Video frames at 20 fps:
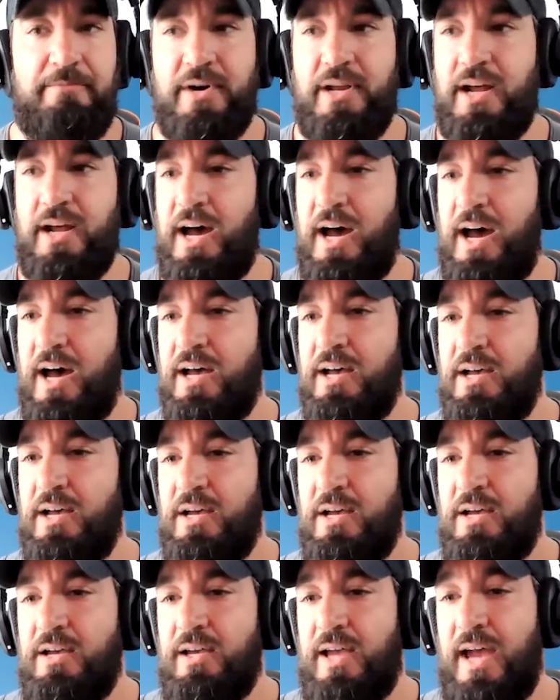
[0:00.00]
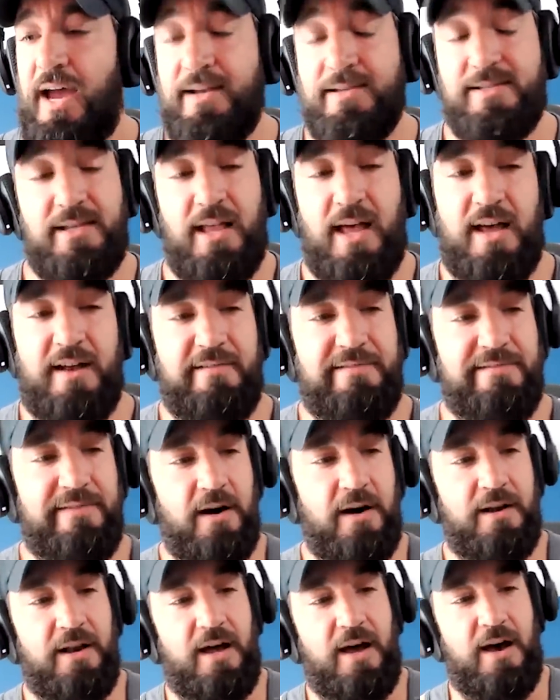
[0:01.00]
But uh, yeah, it's a lot of
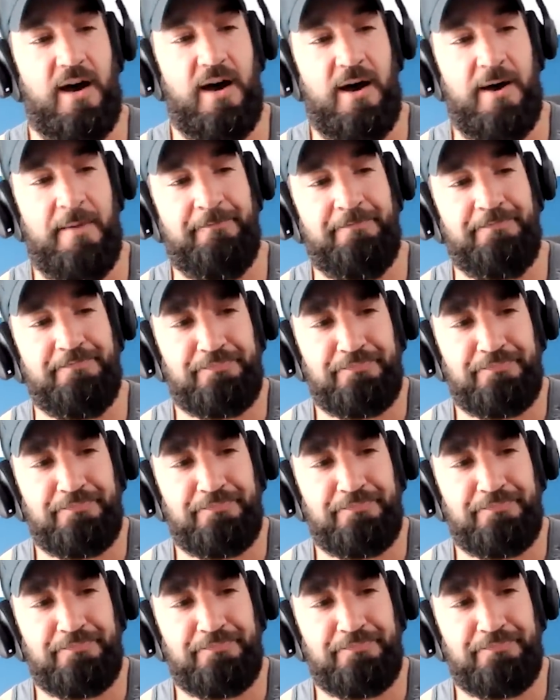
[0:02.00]
fun. Um,